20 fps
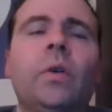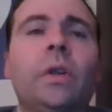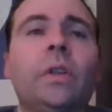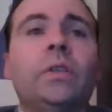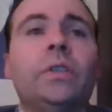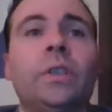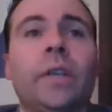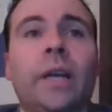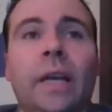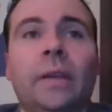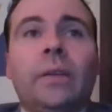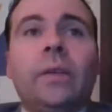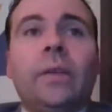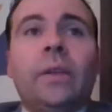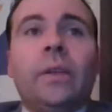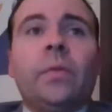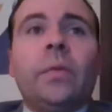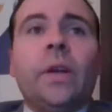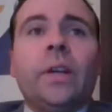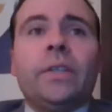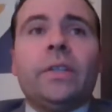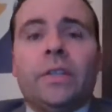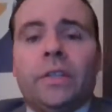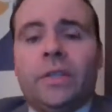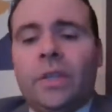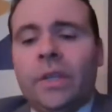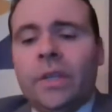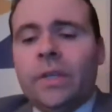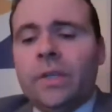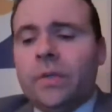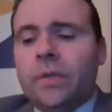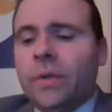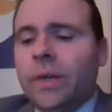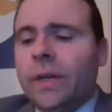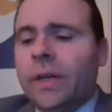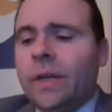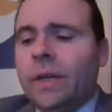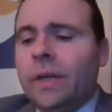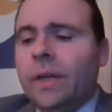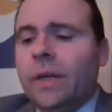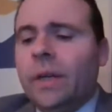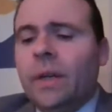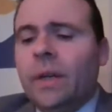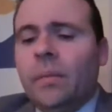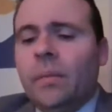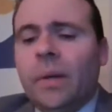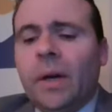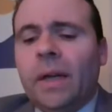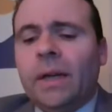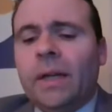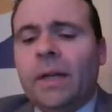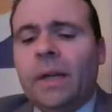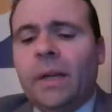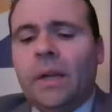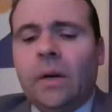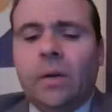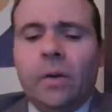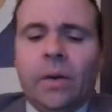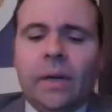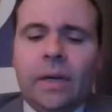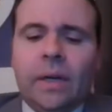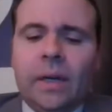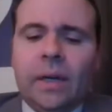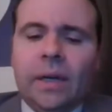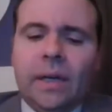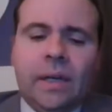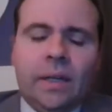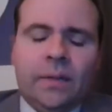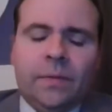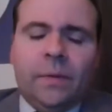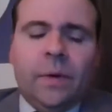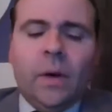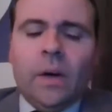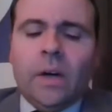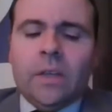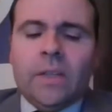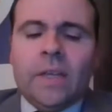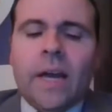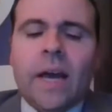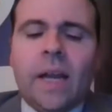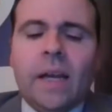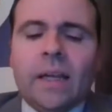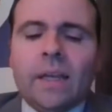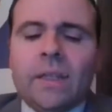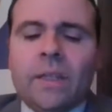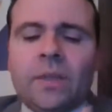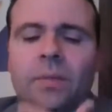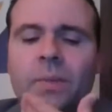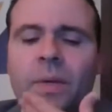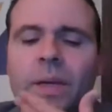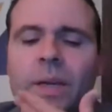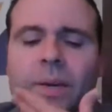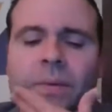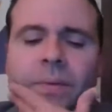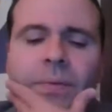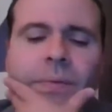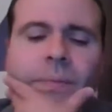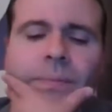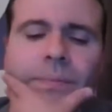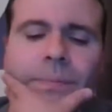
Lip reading: State, and the rest is history. But as far as Alex Smith,